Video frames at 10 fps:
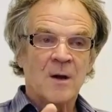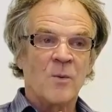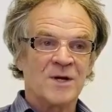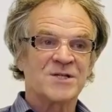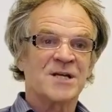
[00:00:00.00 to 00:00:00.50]

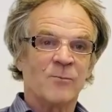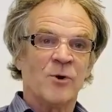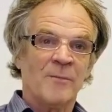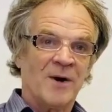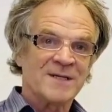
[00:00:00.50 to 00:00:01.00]
which
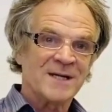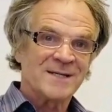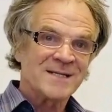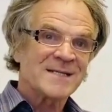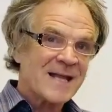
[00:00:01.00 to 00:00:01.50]
someone might
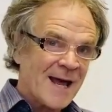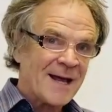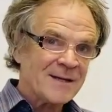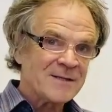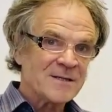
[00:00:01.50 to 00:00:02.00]

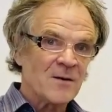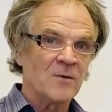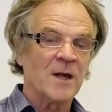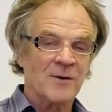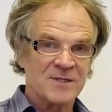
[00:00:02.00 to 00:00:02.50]
understand,
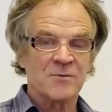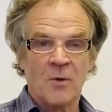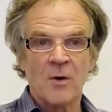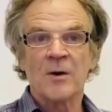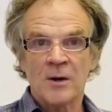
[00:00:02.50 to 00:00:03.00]
although it's the
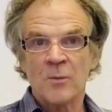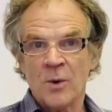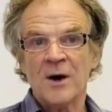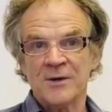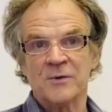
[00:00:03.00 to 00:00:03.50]
wrong
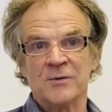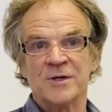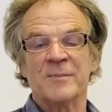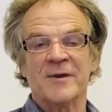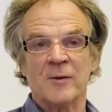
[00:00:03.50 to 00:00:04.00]
word
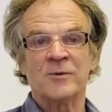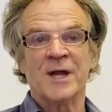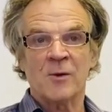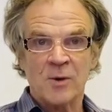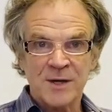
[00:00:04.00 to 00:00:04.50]
order, but they will
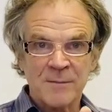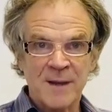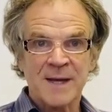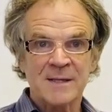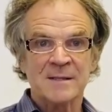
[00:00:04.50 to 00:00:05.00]
know what you
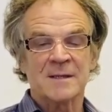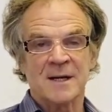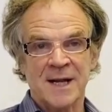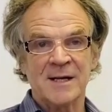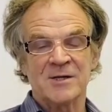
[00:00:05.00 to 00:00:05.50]
mean,
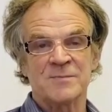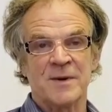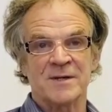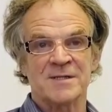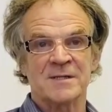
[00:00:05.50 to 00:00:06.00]
an English
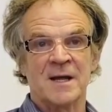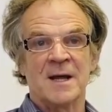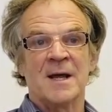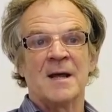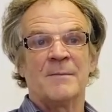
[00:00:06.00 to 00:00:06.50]
person.
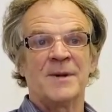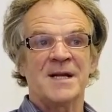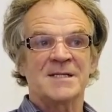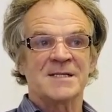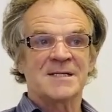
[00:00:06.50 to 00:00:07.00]
But
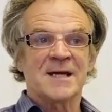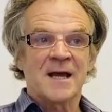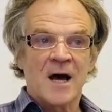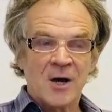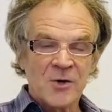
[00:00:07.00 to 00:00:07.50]
it's
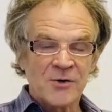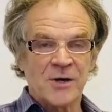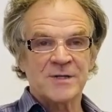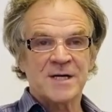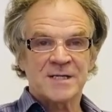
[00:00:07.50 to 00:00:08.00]
a good
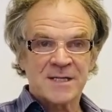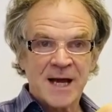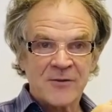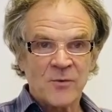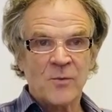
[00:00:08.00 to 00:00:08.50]
idea to
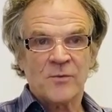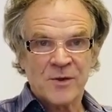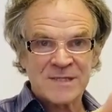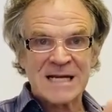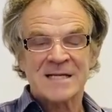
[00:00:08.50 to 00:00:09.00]
get
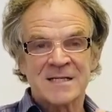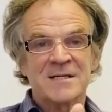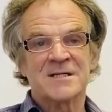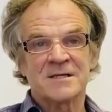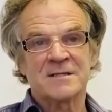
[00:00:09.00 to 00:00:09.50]
the
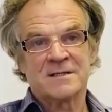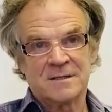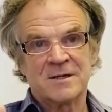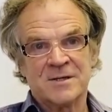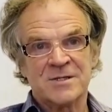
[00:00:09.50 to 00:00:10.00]
sentence
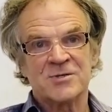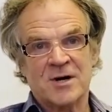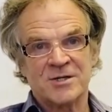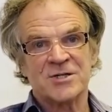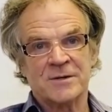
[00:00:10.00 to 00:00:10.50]

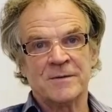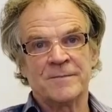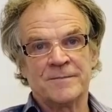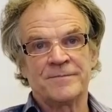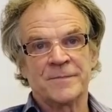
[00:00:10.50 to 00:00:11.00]
construction
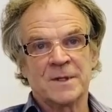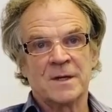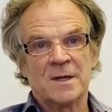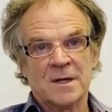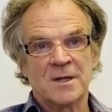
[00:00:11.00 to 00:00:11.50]

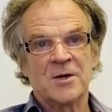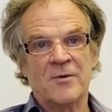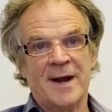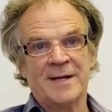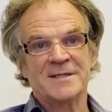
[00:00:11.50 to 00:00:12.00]

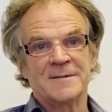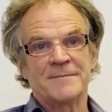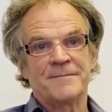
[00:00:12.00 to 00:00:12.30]
correct.